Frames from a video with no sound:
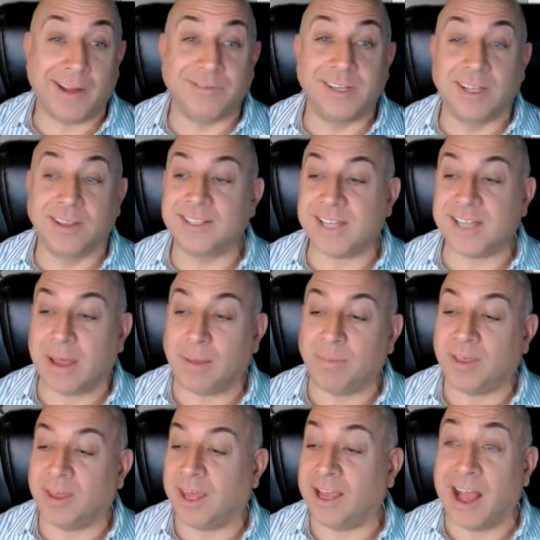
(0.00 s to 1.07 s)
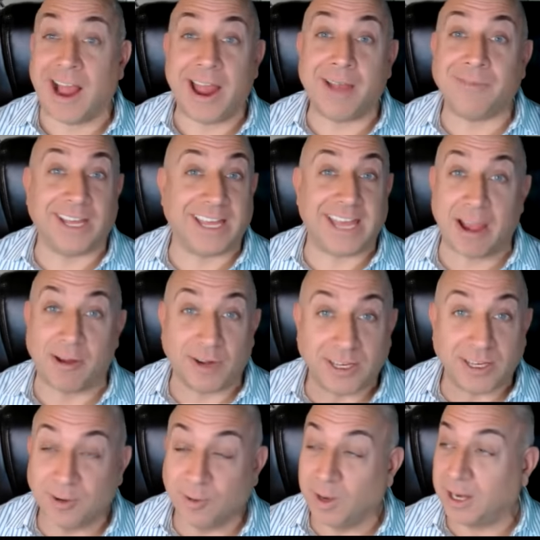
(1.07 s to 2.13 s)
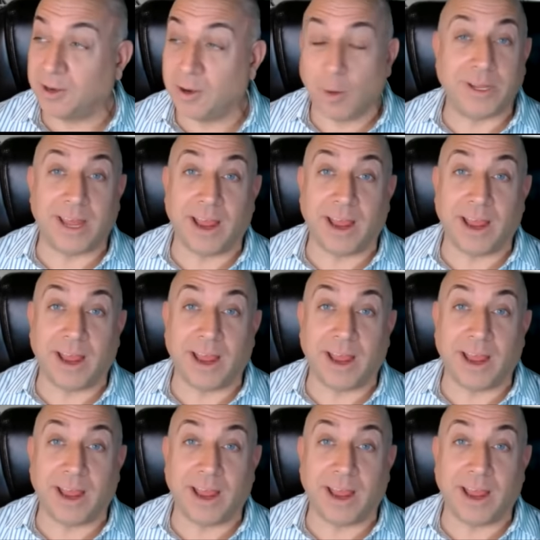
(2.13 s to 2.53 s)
I've done the same thing. I have an accounting degree.